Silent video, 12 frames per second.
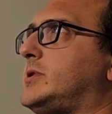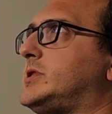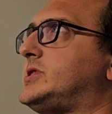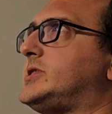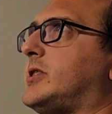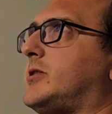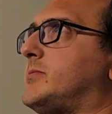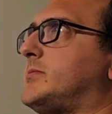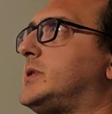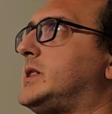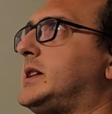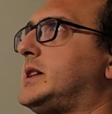
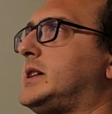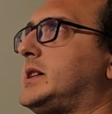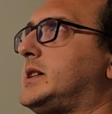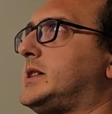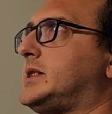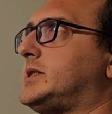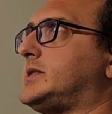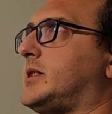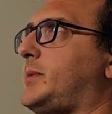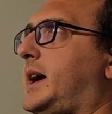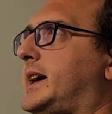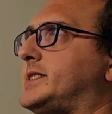some
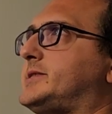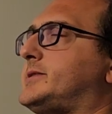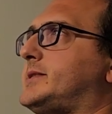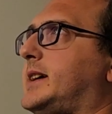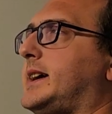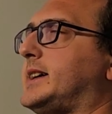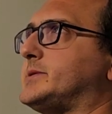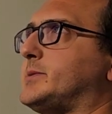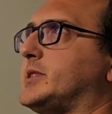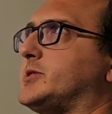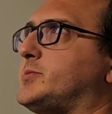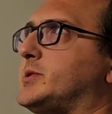not
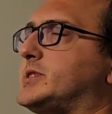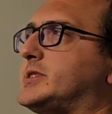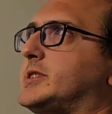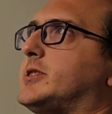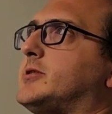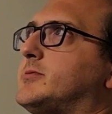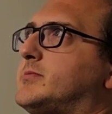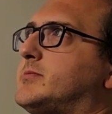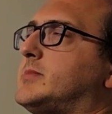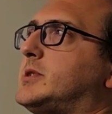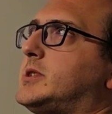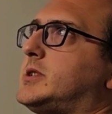aspects, but some
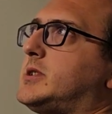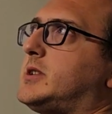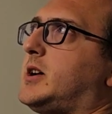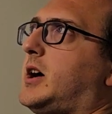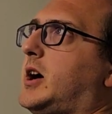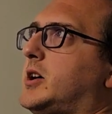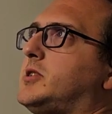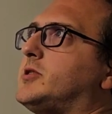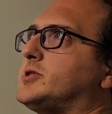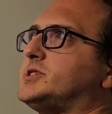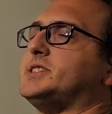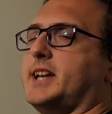
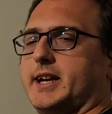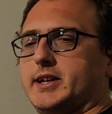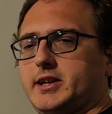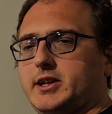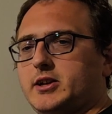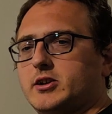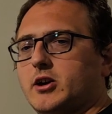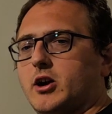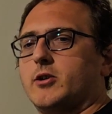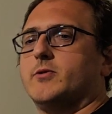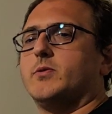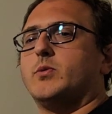understanding
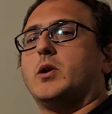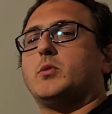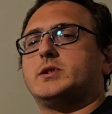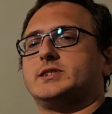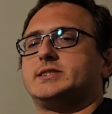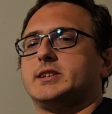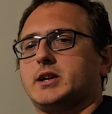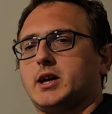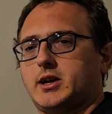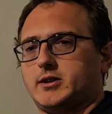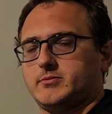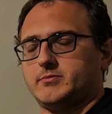of what was to
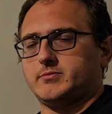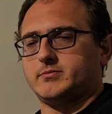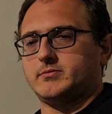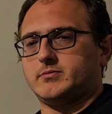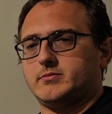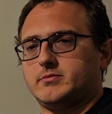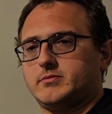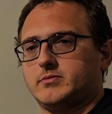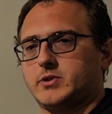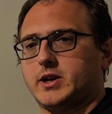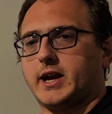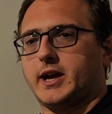come.
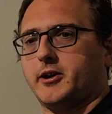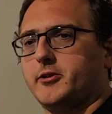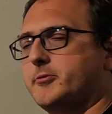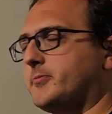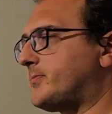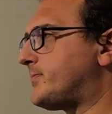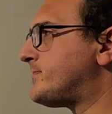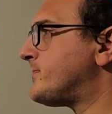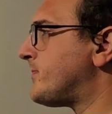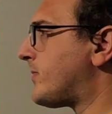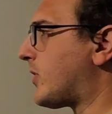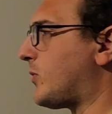Okay,
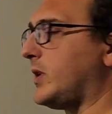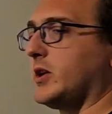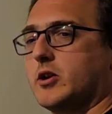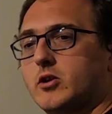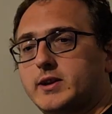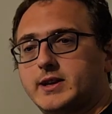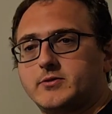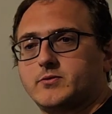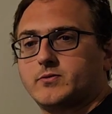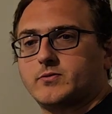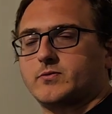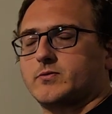we know that
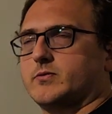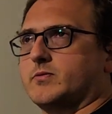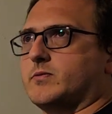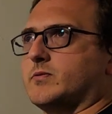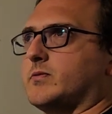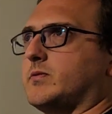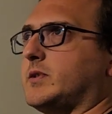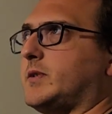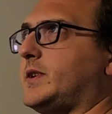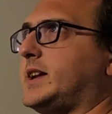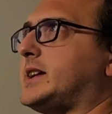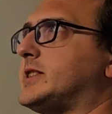in
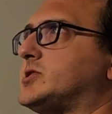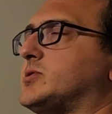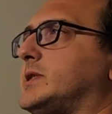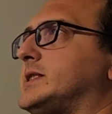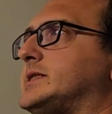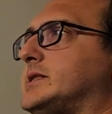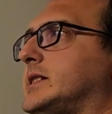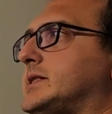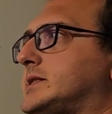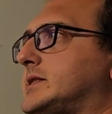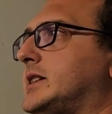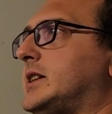Leviticus
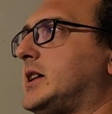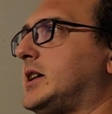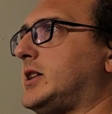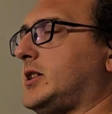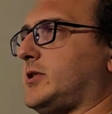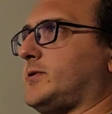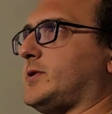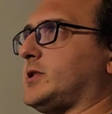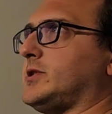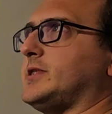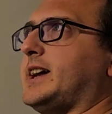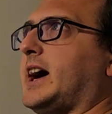26,
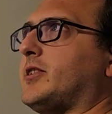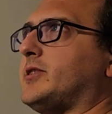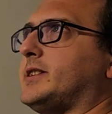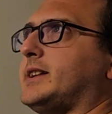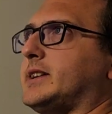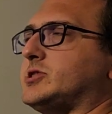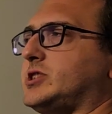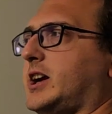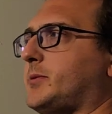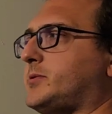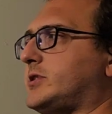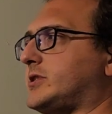further down in that
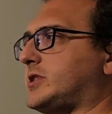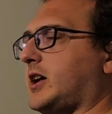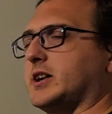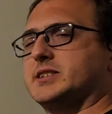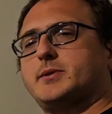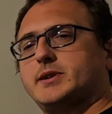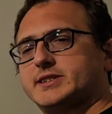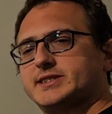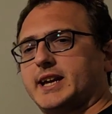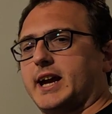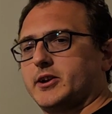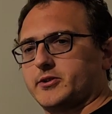chapter, it talks about a
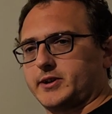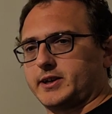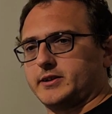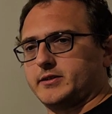scattering